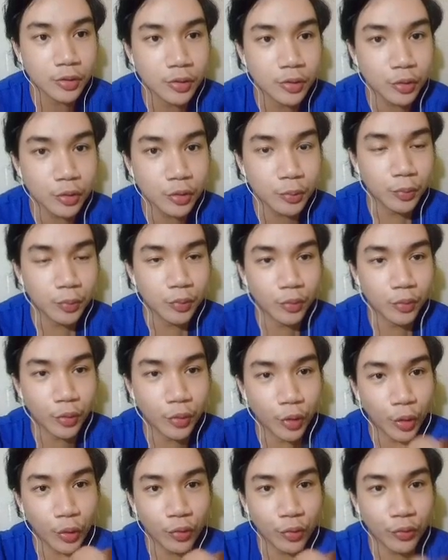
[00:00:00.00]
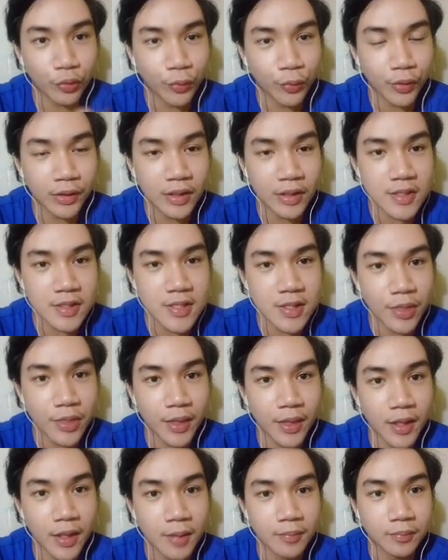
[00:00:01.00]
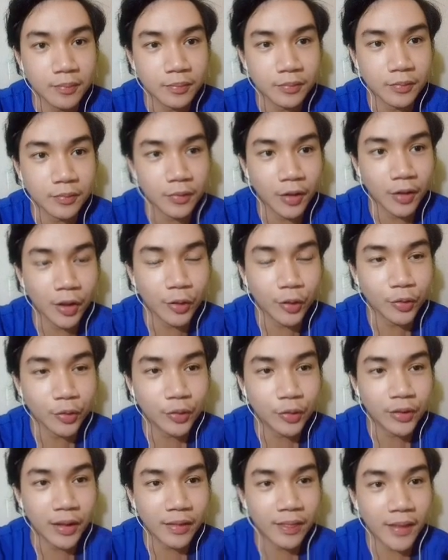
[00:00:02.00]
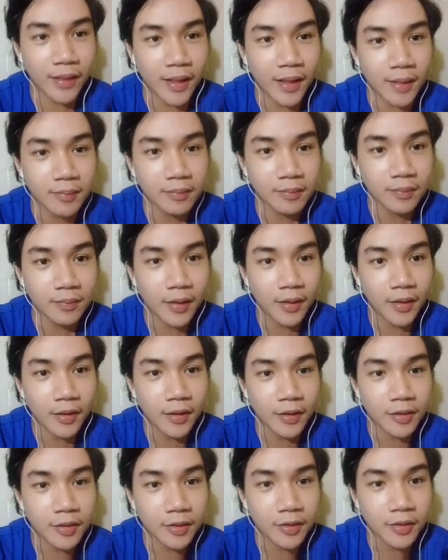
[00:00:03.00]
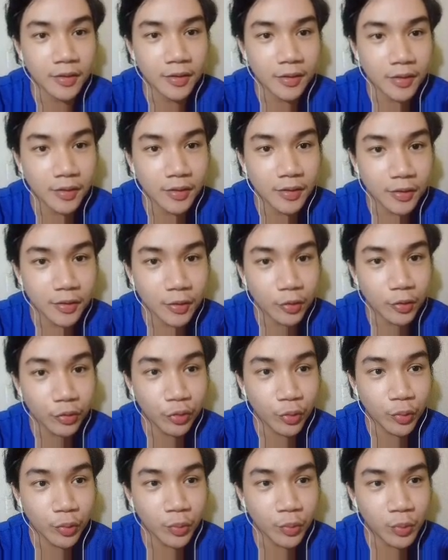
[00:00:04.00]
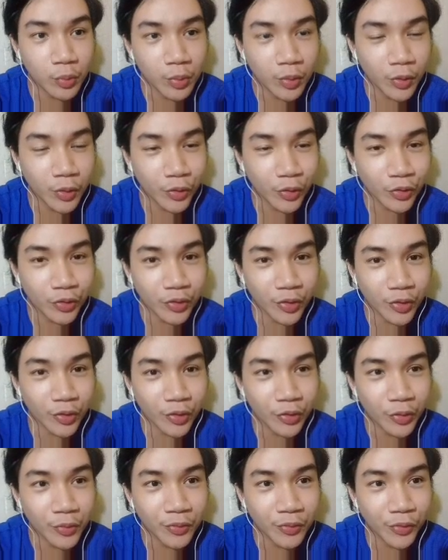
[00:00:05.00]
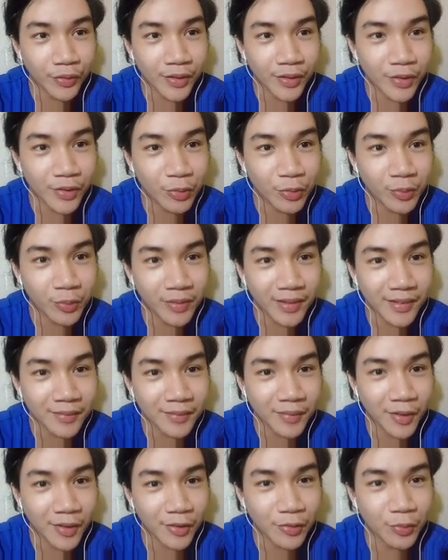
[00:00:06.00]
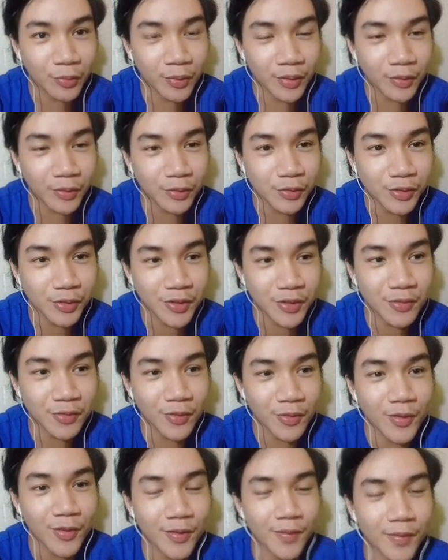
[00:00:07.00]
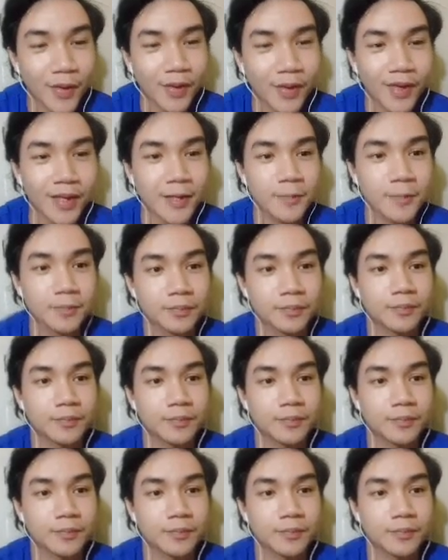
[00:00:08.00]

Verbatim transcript: Oh, clothes for this theme. I don't know that name. Also, clothes also for this one because one, two, three, four. okay?